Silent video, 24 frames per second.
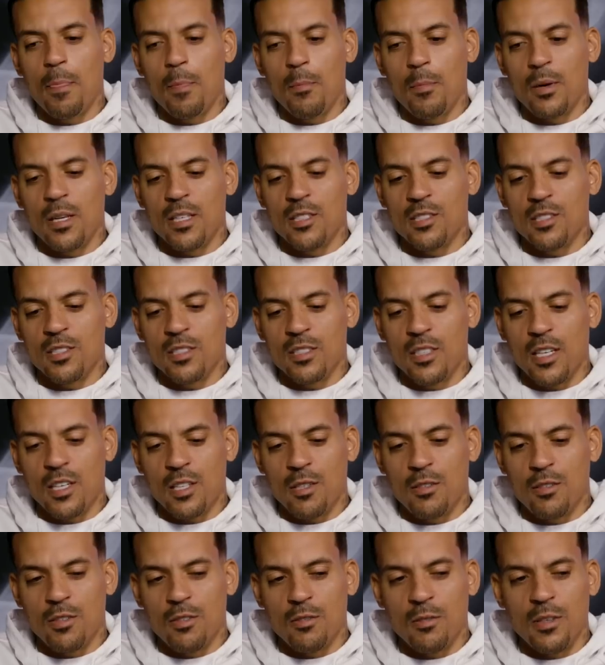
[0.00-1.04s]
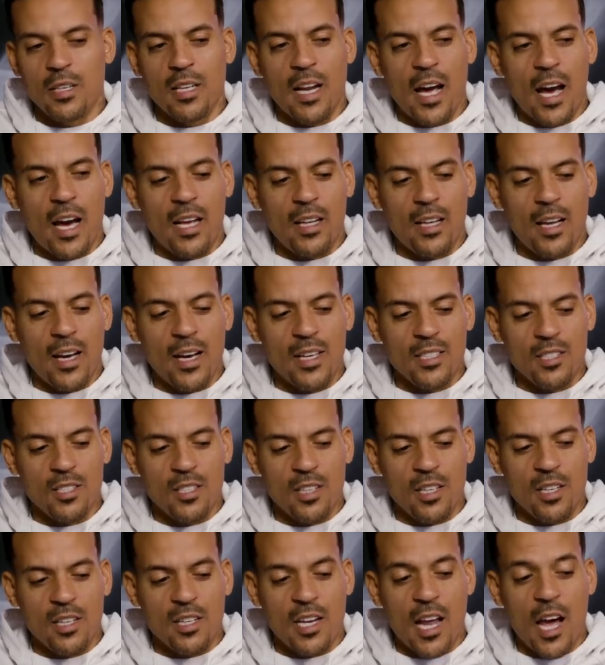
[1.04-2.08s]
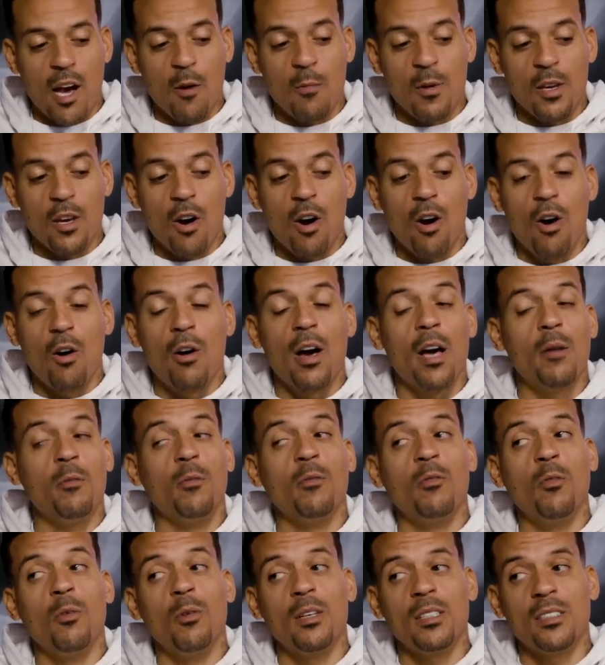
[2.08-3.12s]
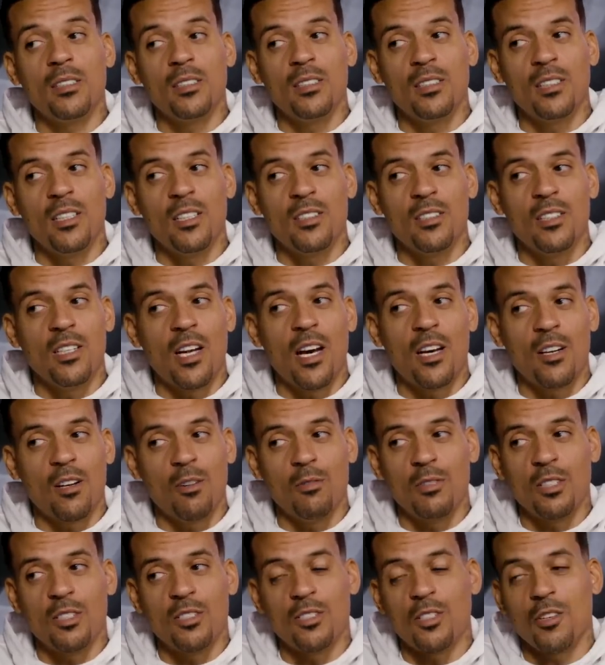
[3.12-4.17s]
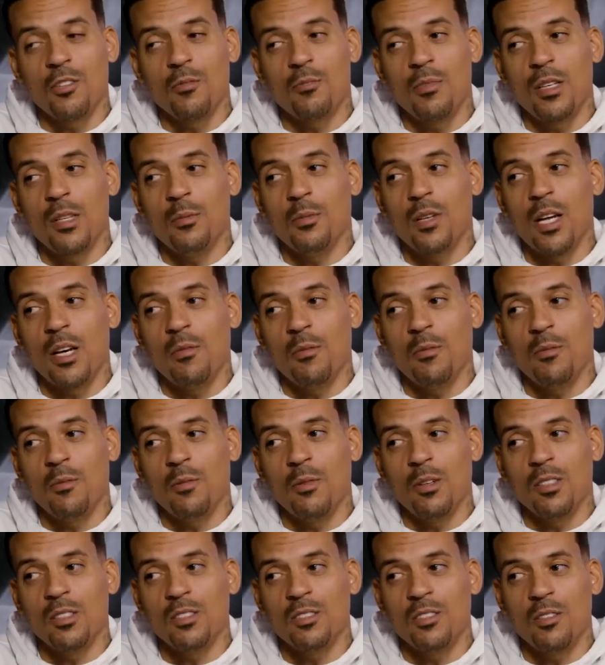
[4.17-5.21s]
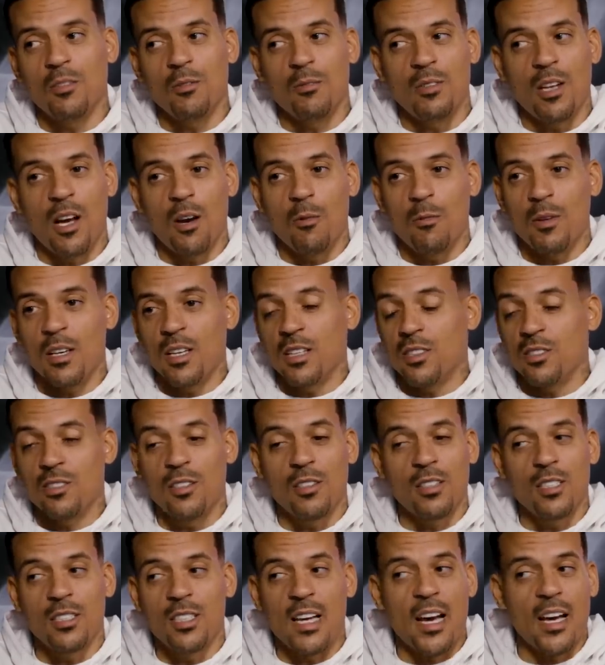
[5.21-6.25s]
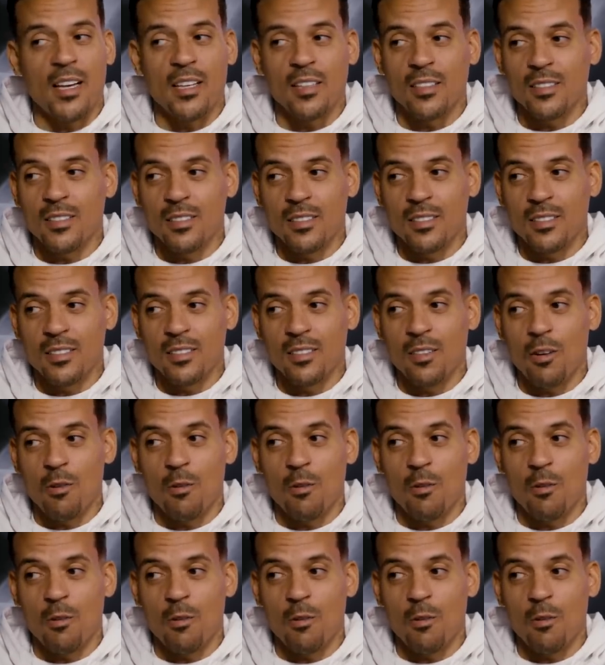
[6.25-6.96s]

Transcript: but it's just like you, you get allies and, and, now we all have a voice that yeah. not only certain people have a voice yeah. so now we can start attacking yeah.